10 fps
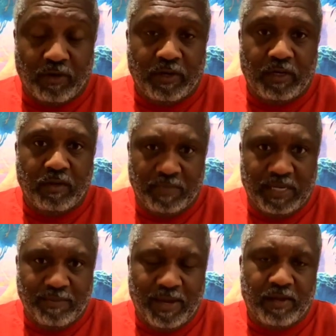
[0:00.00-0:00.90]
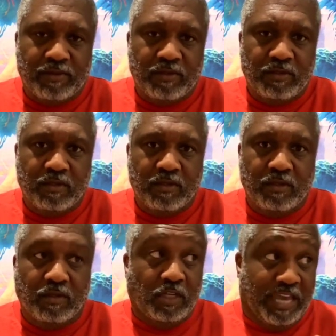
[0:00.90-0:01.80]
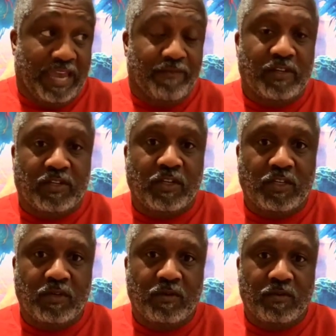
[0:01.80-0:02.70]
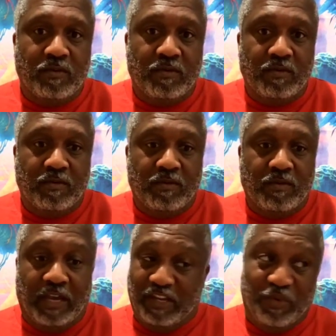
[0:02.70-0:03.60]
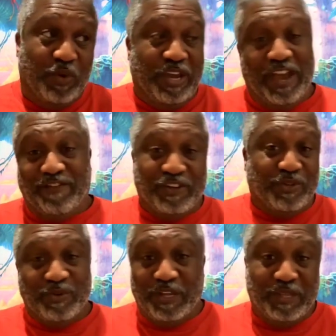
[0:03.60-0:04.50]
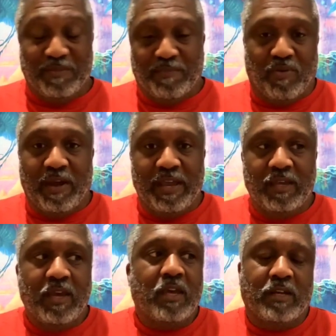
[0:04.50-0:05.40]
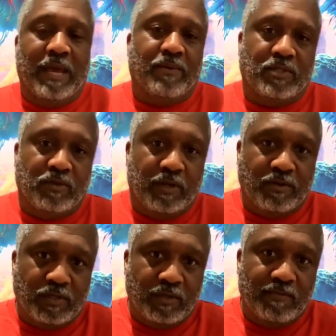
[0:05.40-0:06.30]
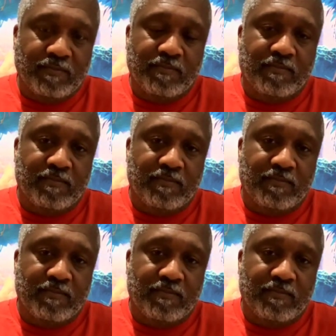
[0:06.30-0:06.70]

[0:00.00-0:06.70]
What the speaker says: and Jerry, Mickey Mouse, gave it to you, and you ain't have to do nothing but pray, that was your energy.